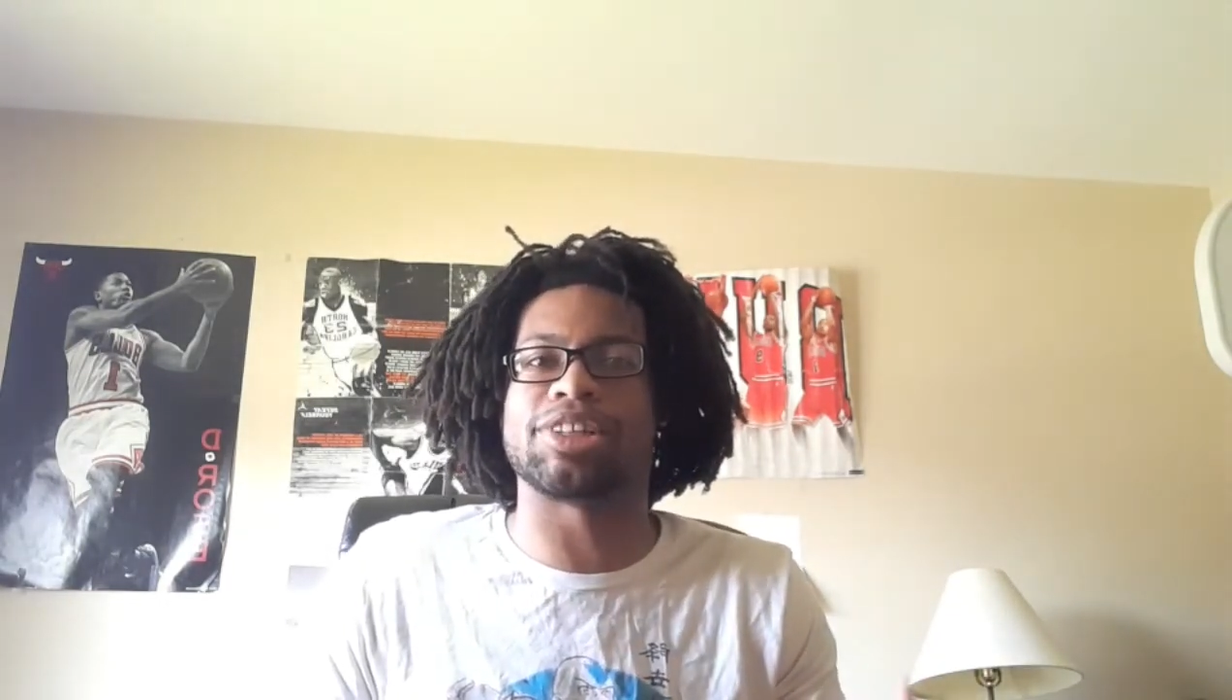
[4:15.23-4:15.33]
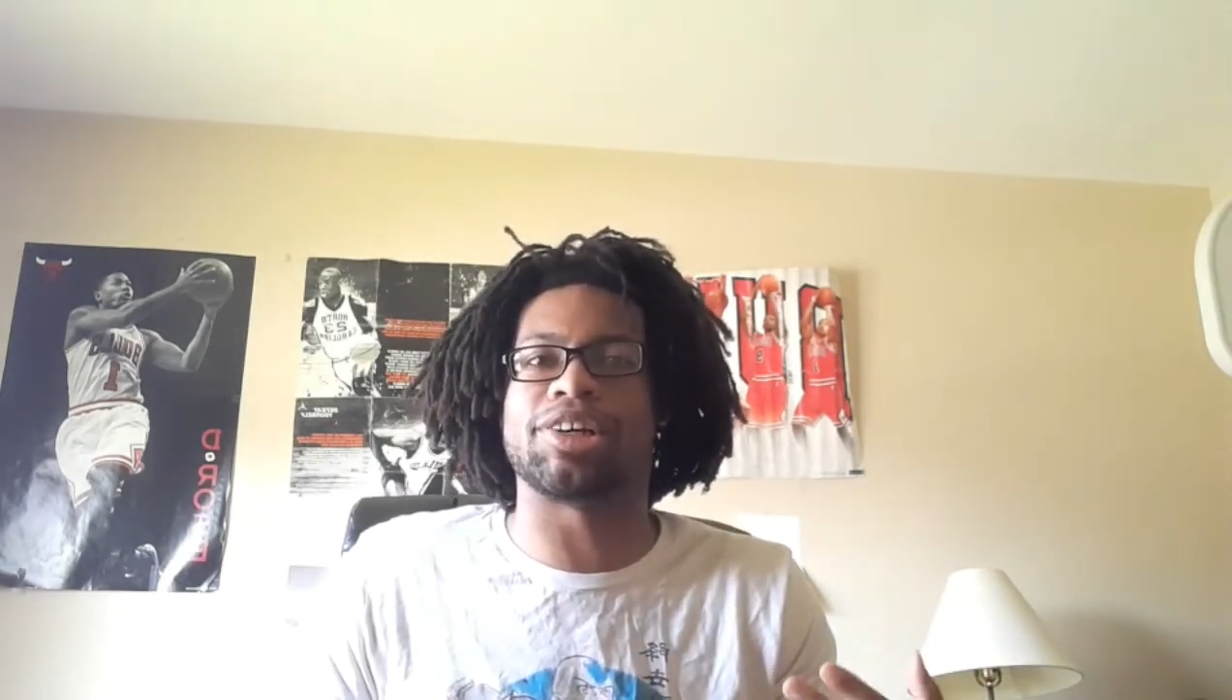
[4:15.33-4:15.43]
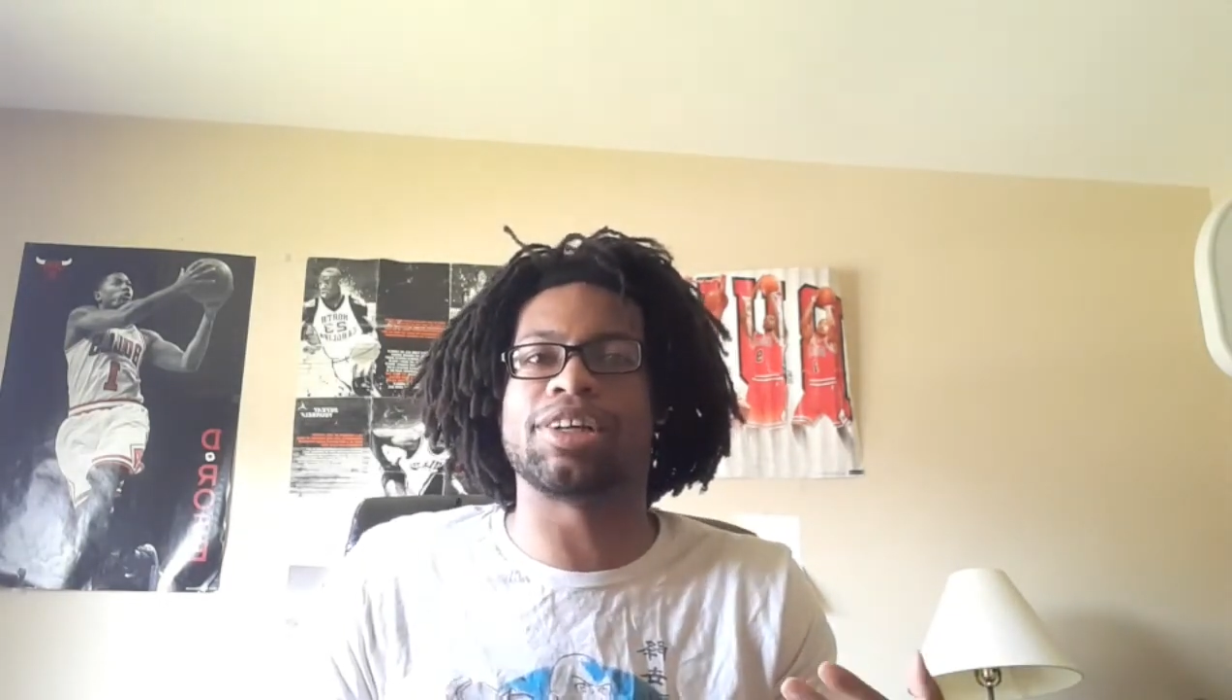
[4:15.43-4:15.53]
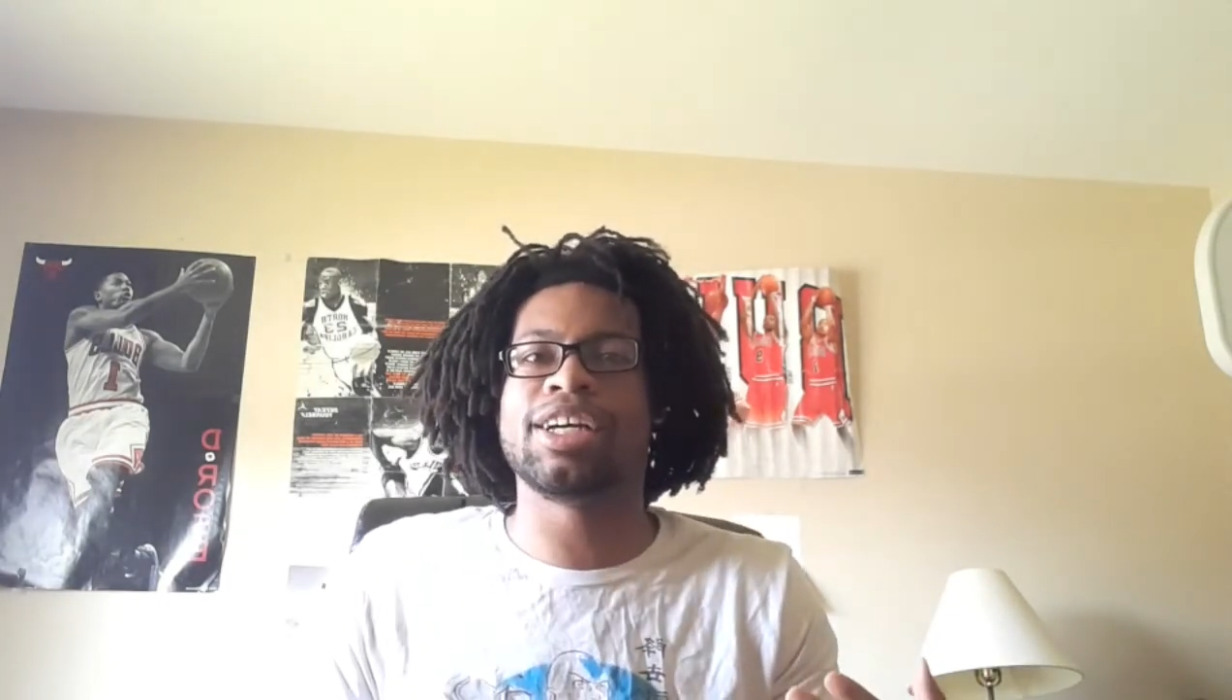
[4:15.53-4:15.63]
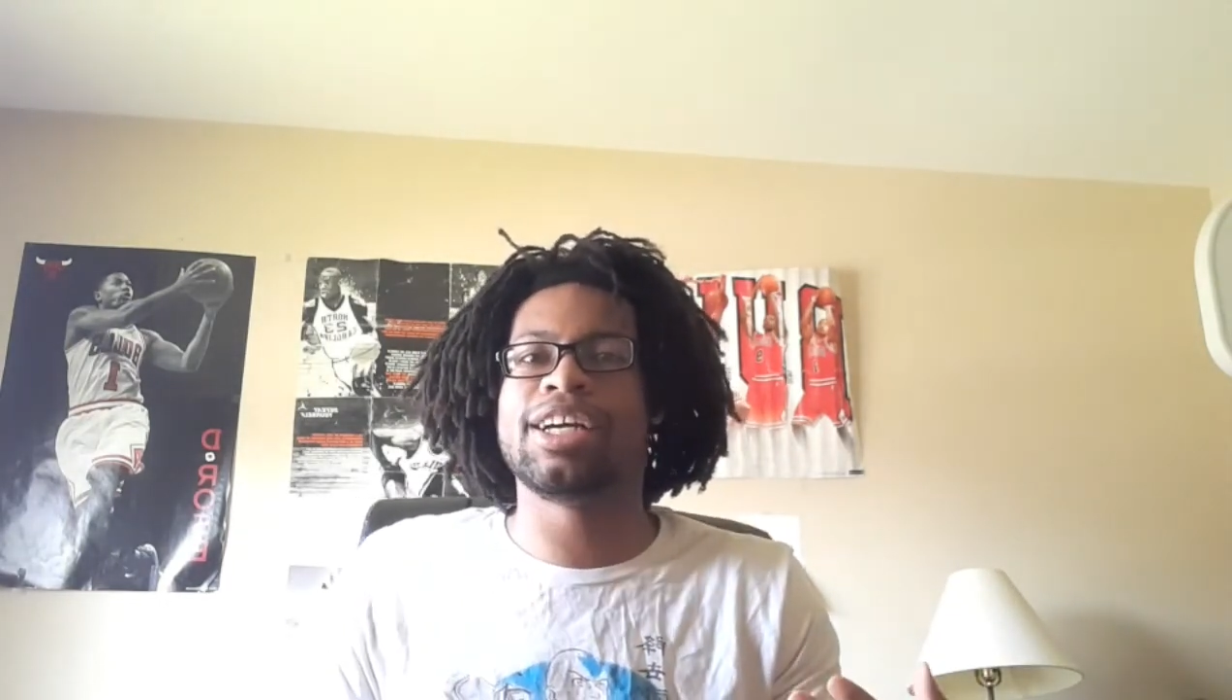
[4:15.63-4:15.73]

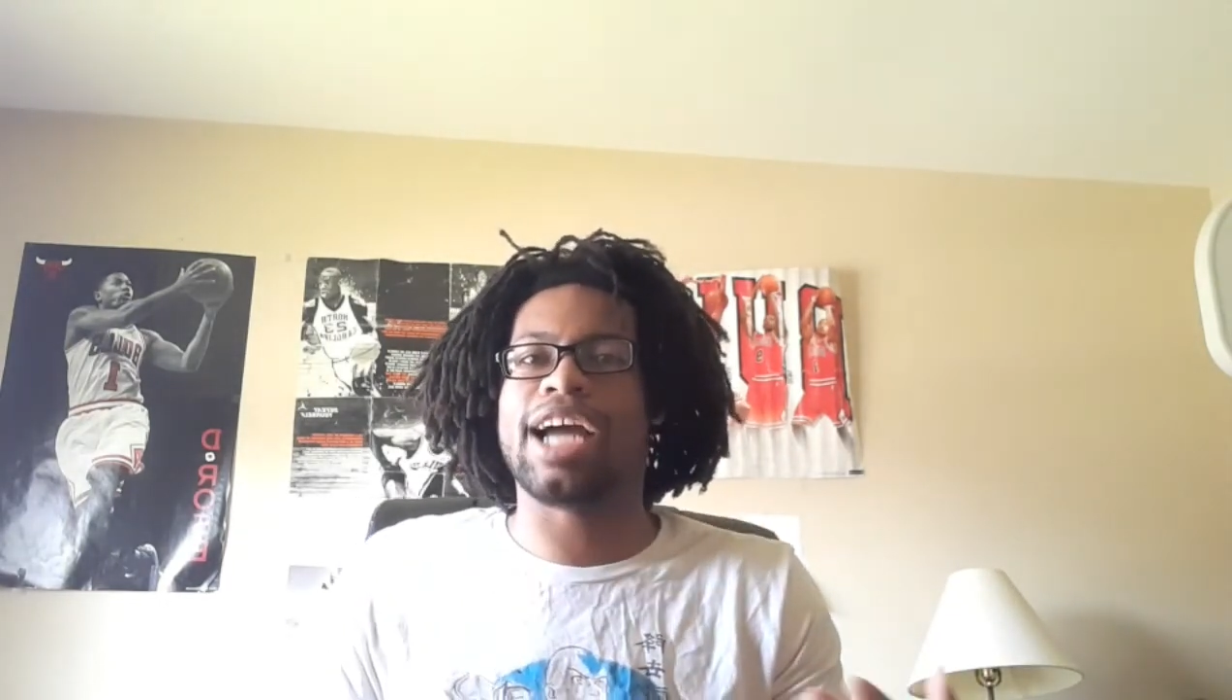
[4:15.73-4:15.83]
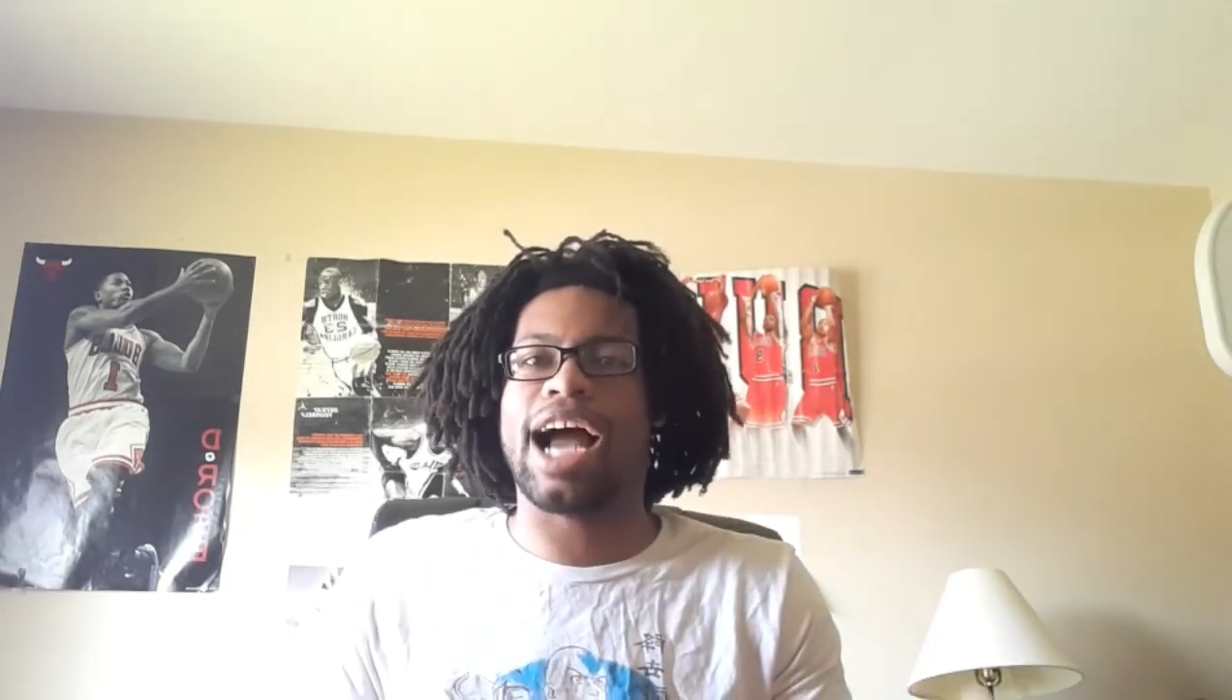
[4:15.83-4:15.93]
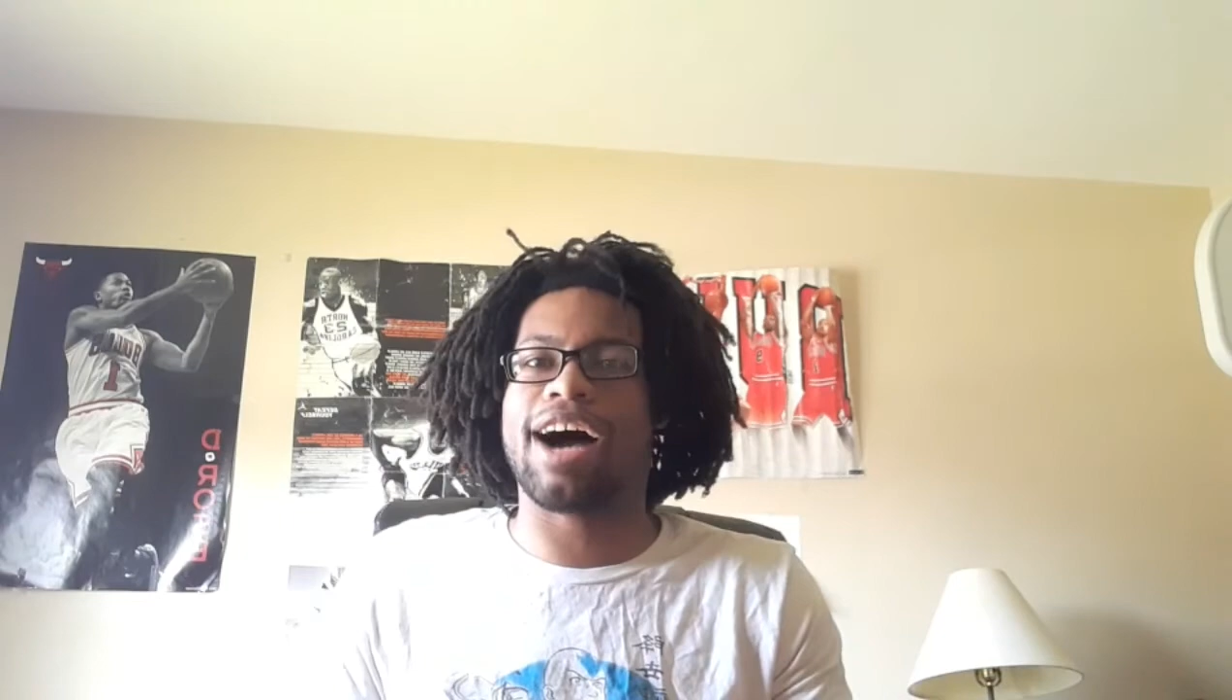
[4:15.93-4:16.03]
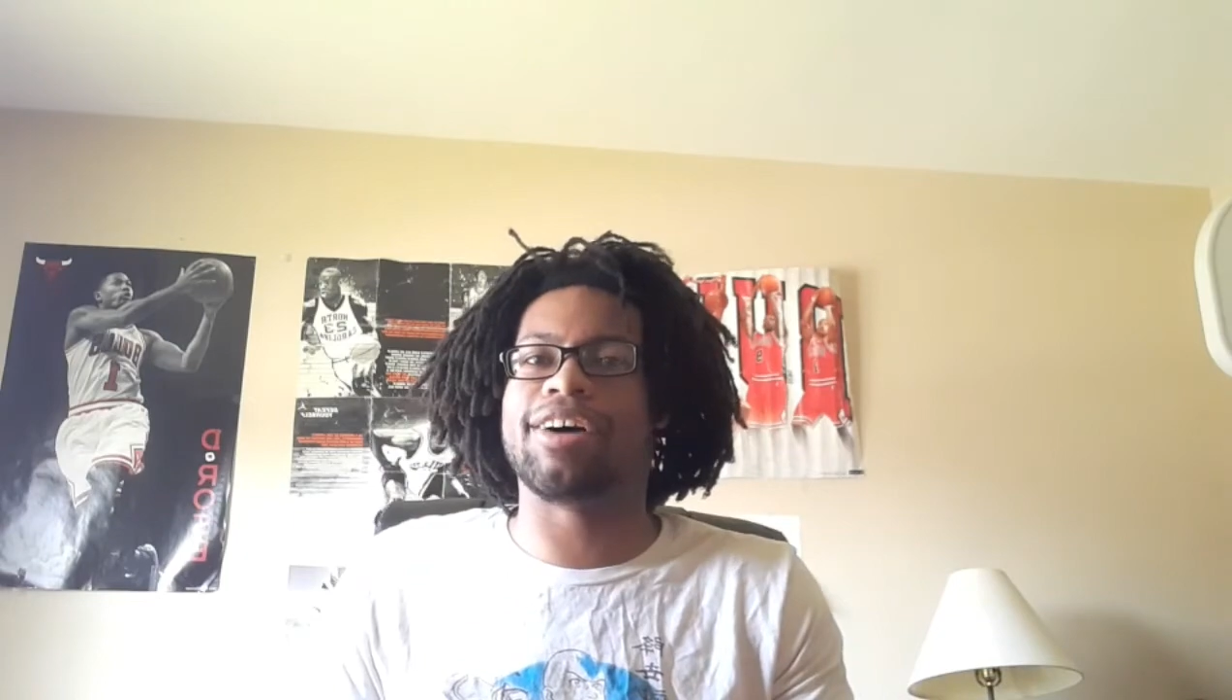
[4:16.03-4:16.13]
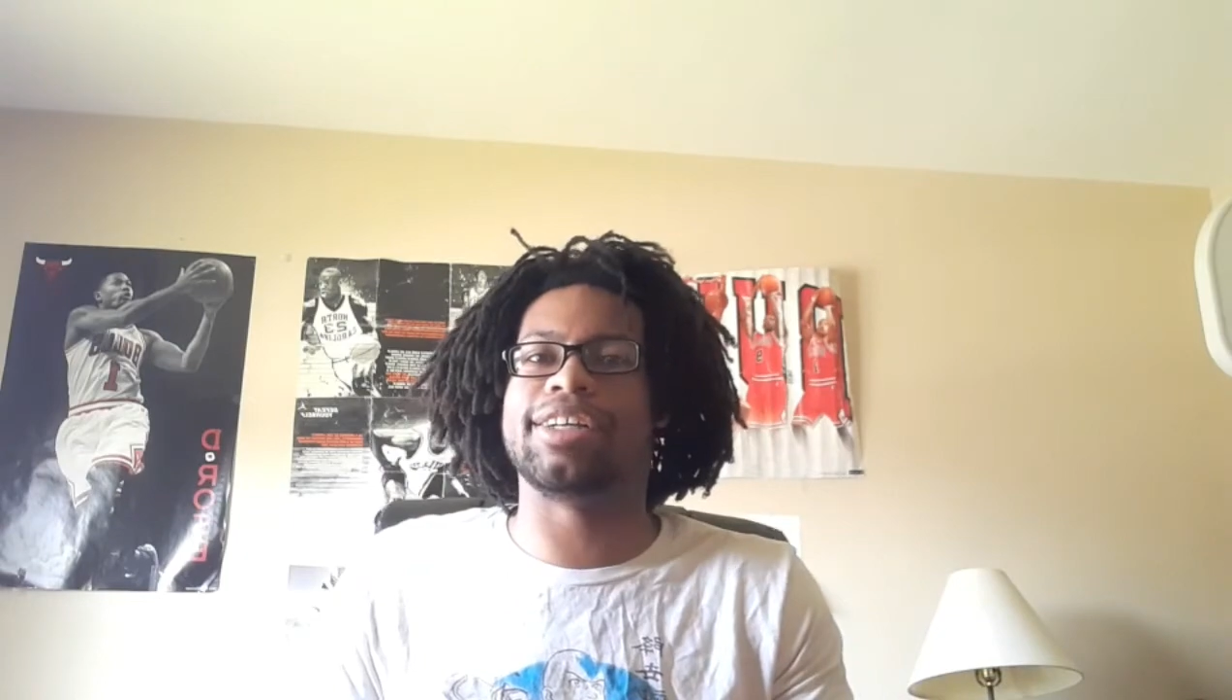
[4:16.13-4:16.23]
to
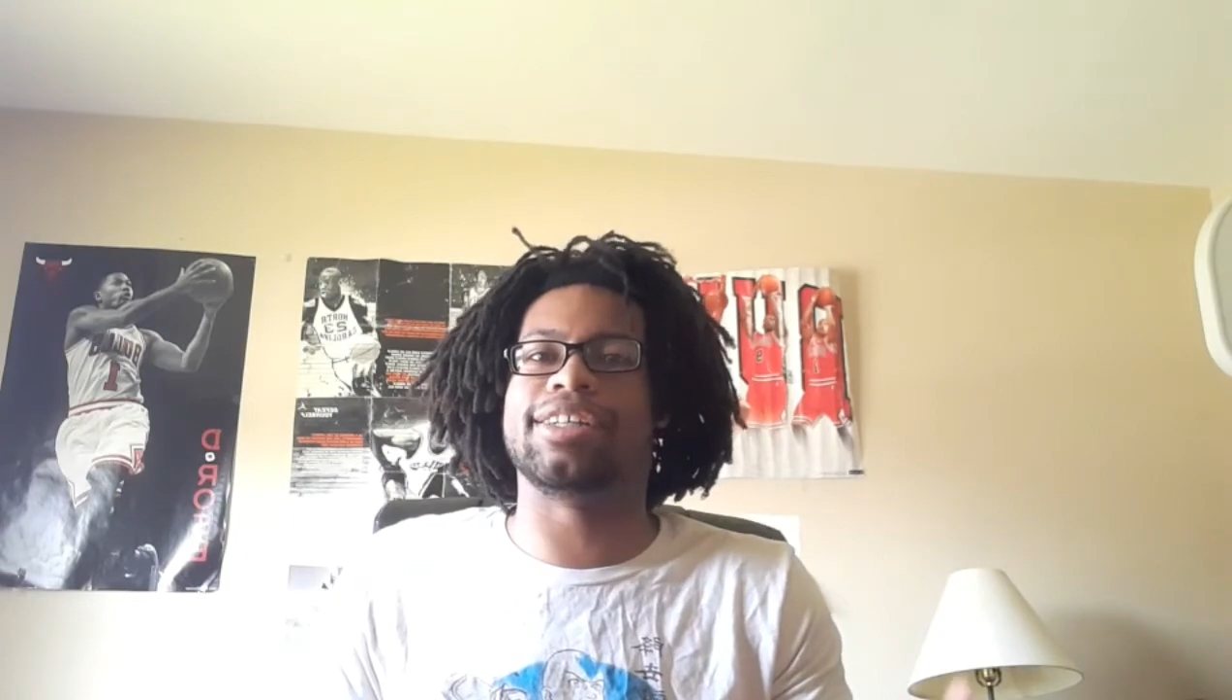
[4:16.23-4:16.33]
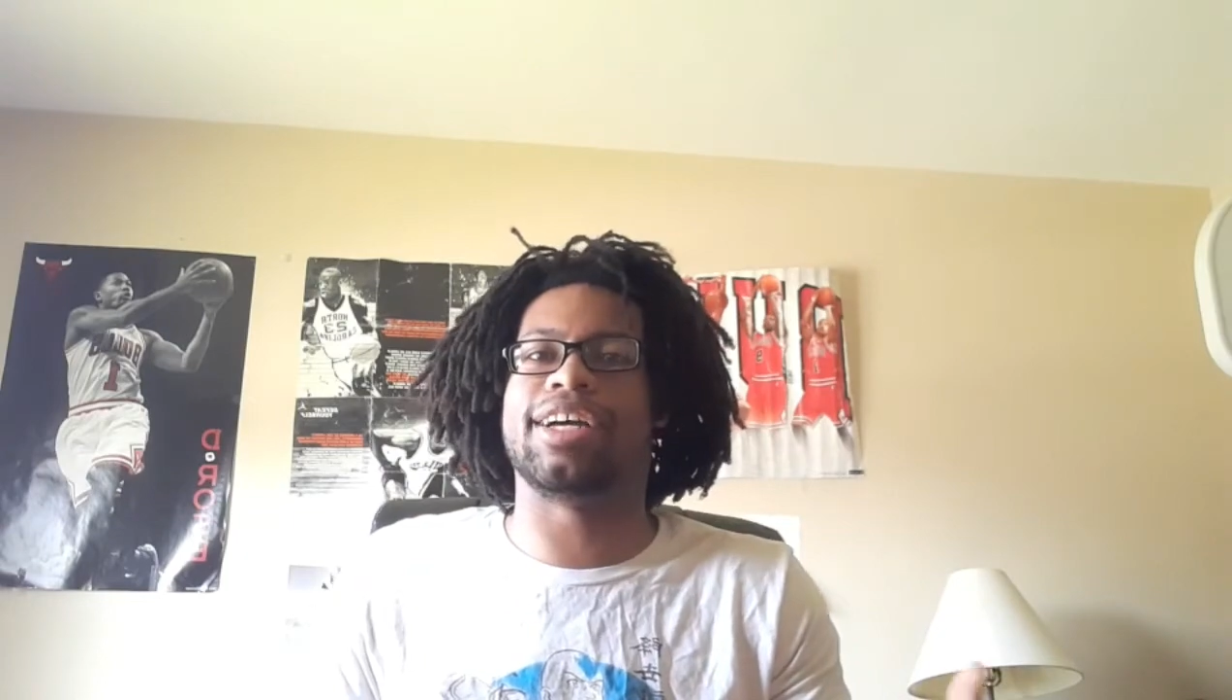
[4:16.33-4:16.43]
how he,